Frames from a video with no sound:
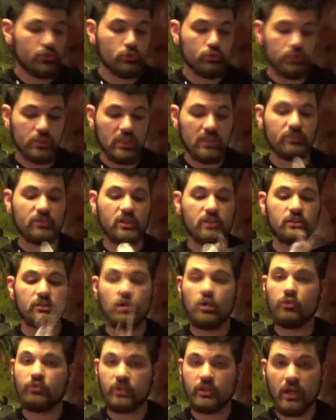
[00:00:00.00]
you leave it in there
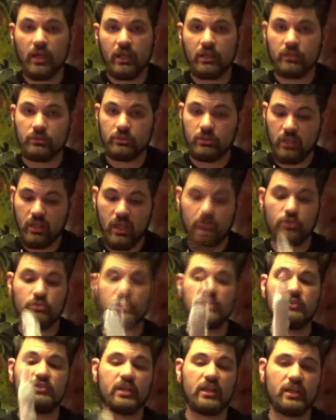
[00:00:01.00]
overnight and you
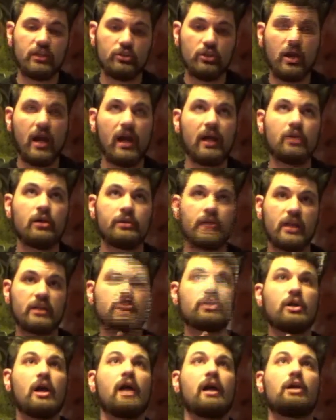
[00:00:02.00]
leave it like in their hideout or next
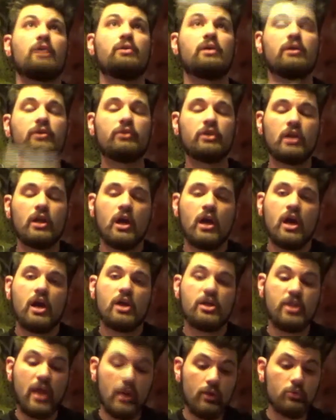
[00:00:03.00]
to their hideout or whatever,
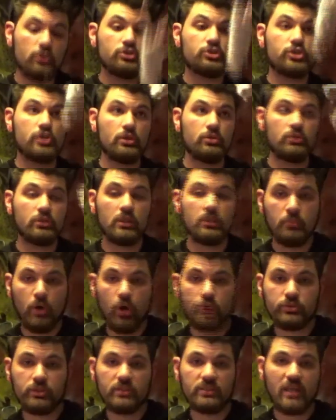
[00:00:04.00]
they will generally
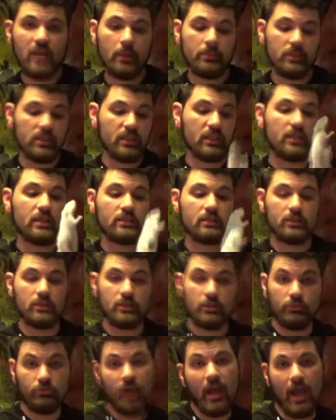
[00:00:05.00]
most of the time eat
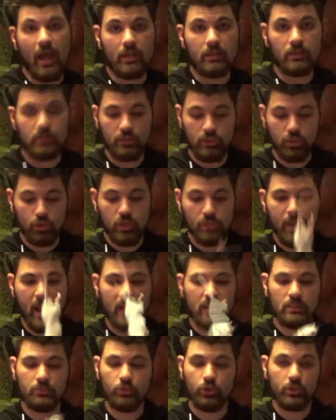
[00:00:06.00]
the rat. You'll come back
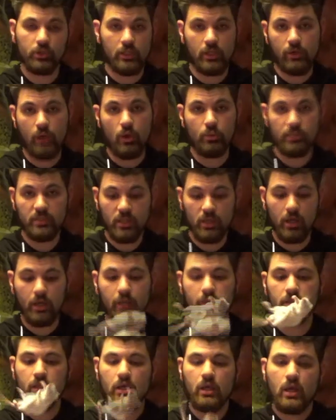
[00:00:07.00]
in the morning, the rat will be
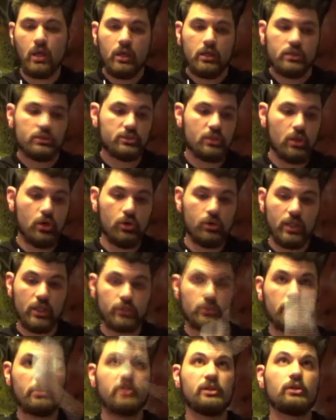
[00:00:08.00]
gone. So that's
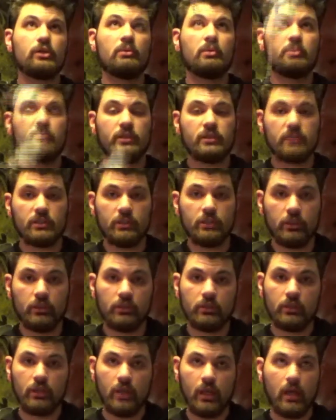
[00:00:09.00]
what I'm gonna do. I'm gonna put this in
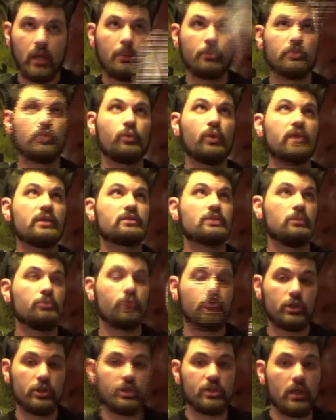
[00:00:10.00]
here and I'm gonna wait till the
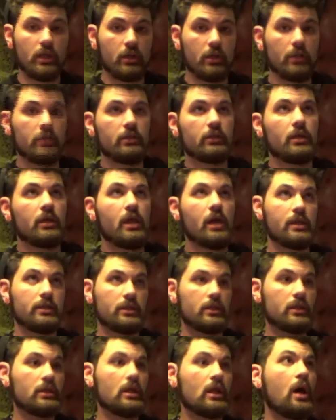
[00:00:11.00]
morning to check on it, and
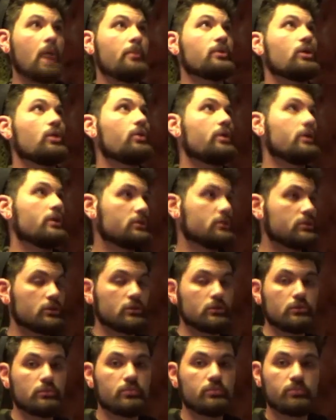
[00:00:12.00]
then I'm going
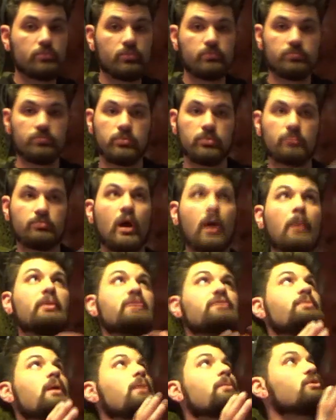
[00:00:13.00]
to
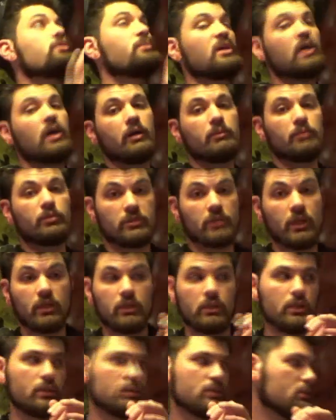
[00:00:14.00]
it's probably gonna be gone most
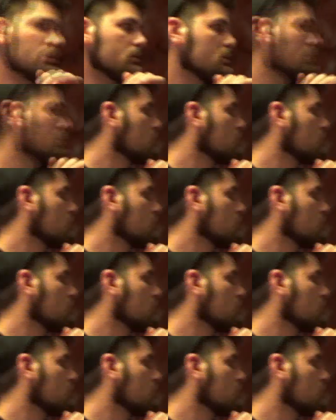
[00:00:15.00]
likely, honestly.